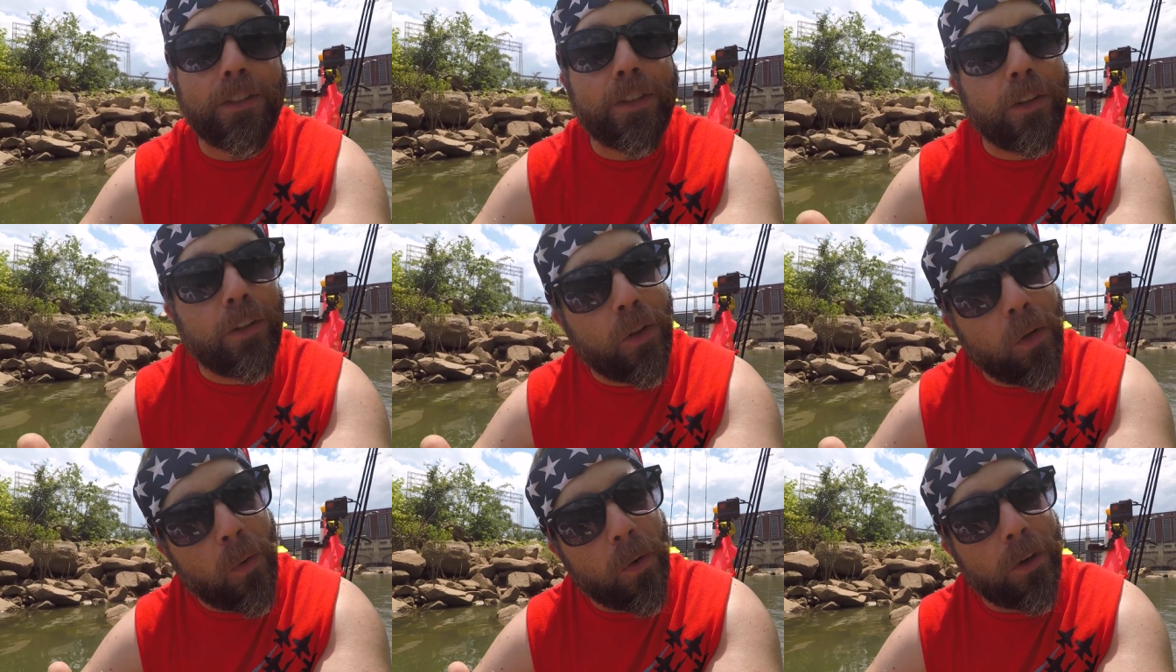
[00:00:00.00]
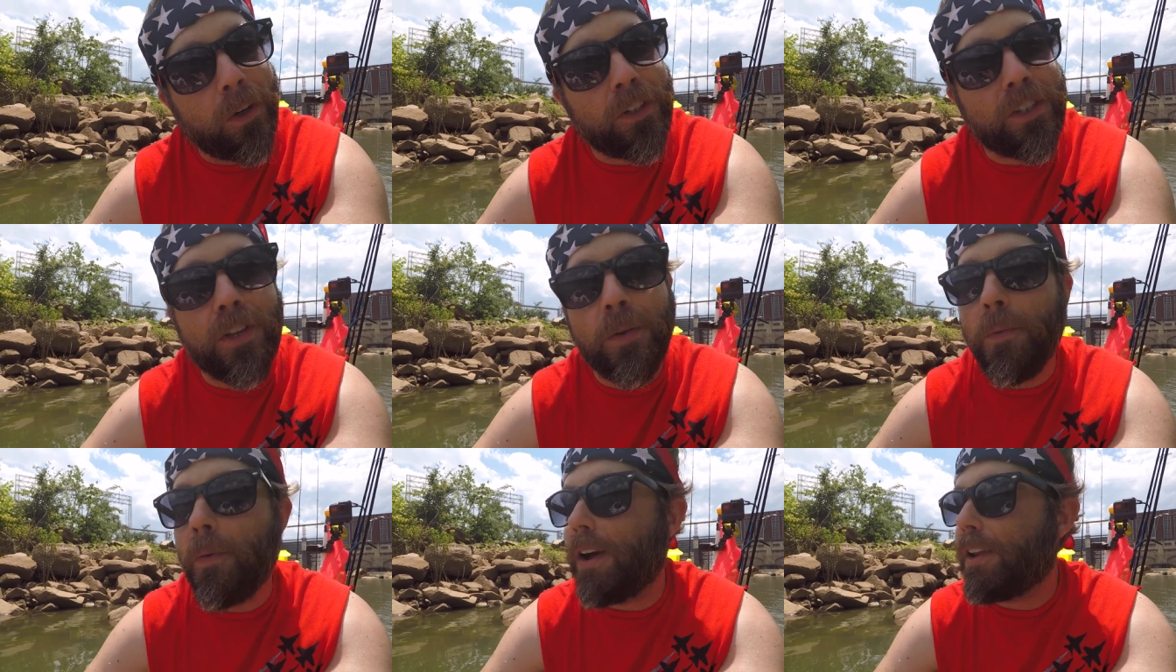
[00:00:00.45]
the
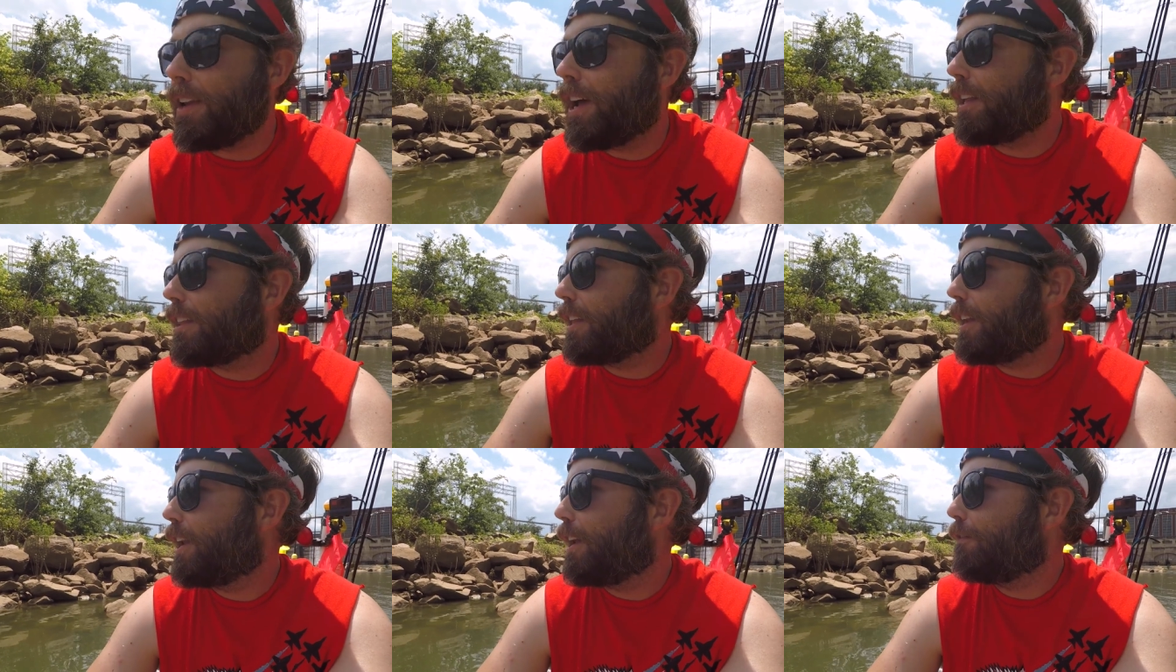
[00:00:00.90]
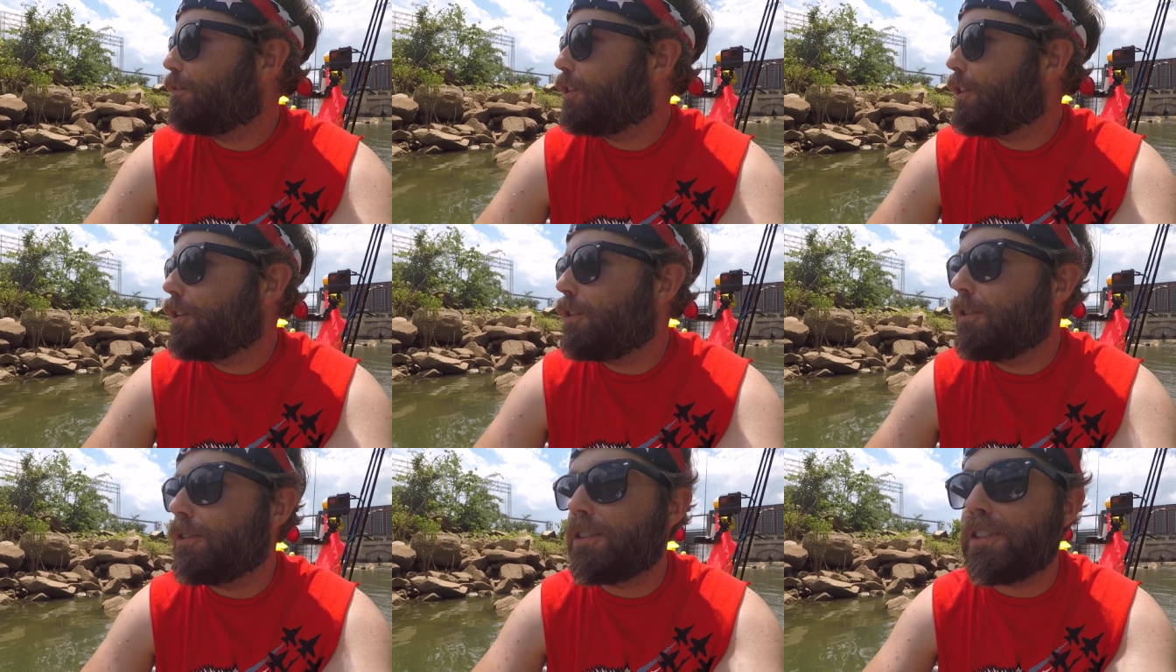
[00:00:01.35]
lures and whatnot that I've
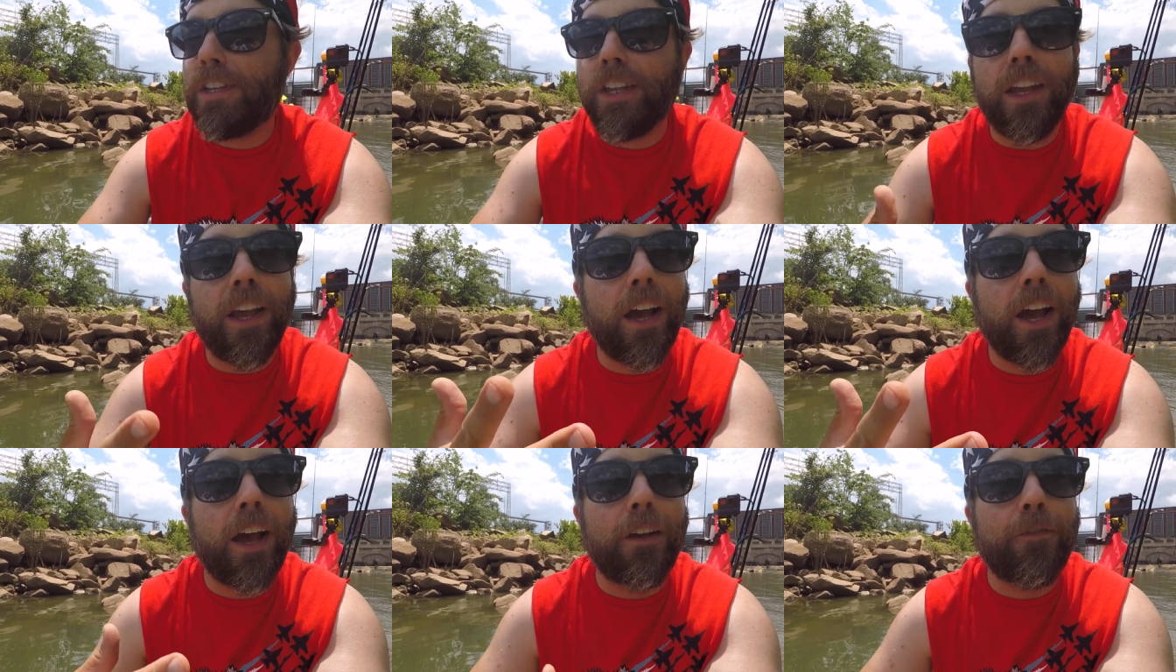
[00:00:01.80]
used uh,